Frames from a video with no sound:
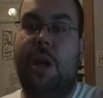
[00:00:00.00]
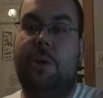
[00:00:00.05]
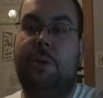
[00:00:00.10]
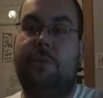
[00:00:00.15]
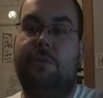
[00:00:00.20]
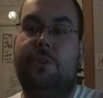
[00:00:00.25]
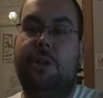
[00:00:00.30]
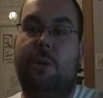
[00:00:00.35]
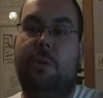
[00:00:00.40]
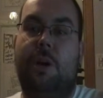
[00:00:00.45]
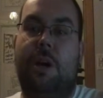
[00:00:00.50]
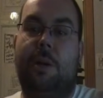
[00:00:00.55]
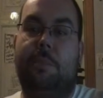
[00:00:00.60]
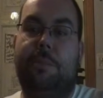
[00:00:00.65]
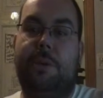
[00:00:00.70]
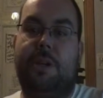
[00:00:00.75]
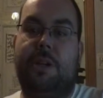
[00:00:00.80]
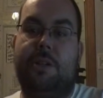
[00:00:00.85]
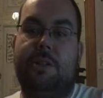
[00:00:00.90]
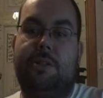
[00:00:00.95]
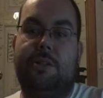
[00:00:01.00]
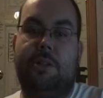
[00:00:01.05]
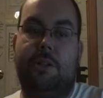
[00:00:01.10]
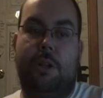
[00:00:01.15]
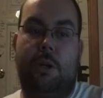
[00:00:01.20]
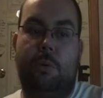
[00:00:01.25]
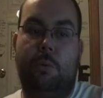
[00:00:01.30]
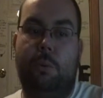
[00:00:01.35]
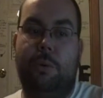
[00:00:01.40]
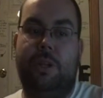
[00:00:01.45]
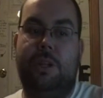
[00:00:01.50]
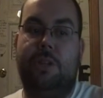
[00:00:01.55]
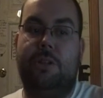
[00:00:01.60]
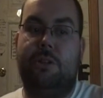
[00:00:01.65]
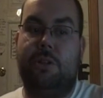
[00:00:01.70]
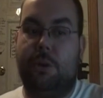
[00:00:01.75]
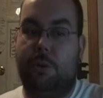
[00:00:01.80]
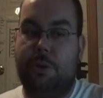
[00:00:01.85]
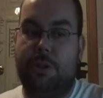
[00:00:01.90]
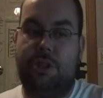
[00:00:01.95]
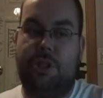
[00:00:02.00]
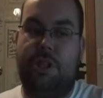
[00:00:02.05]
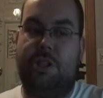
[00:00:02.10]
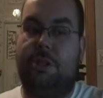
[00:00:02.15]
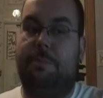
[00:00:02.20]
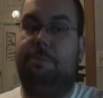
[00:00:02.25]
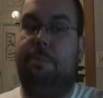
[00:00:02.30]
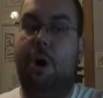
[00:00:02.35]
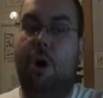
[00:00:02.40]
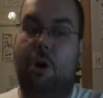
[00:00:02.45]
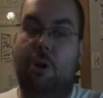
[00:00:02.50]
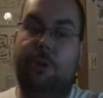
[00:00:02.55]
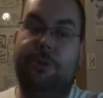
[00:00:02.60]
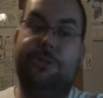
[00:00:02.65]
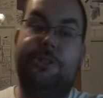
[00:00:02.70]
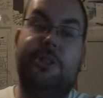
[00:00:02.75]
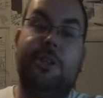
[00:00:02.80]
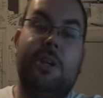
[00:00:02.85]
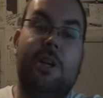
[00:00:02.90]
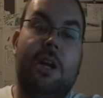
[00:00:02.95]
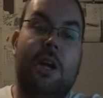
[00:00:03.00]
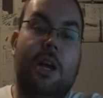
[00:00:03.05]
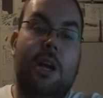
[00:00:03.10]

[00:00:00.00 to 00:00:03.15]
out of nowhere, because, you know, we need to know that she has a pulse.